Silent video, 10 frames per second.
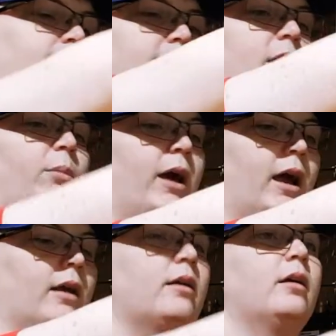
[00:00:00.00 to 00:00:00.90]
get out
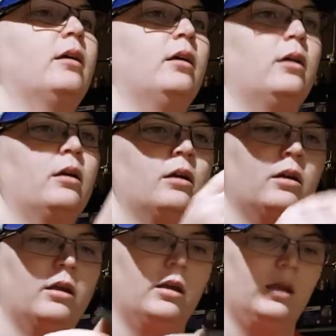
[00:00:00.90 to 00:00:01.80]
back
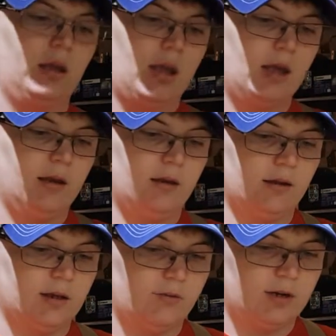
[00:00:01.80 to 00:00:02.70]

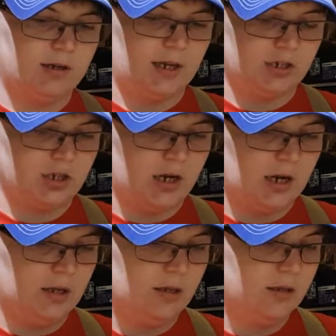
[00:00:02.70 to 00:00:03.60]
and give it a test
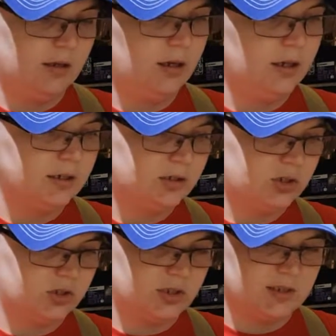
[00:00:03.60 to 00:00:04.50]
shot
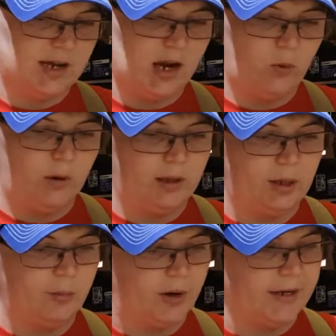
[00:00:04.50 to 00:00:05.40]
just to see how well
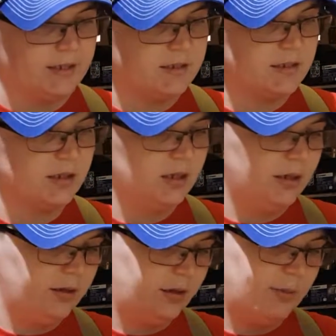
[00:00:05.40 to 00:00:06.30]
it bites
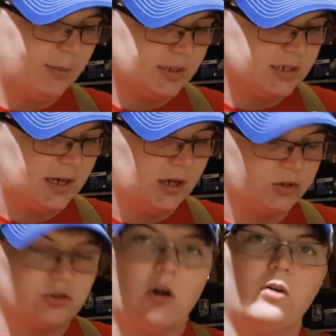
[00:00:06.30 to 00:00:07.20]
and maybe see how
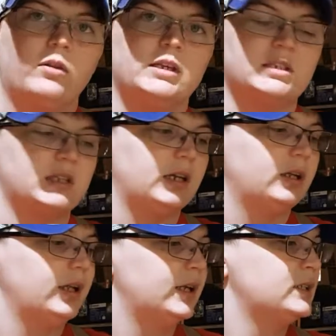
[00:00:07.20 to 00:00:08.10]
strong this
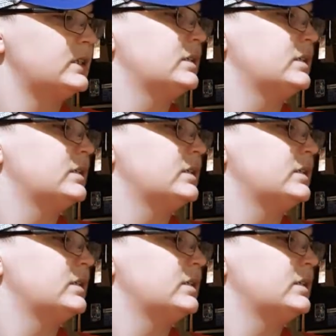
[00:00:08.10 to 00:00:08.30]
steel is.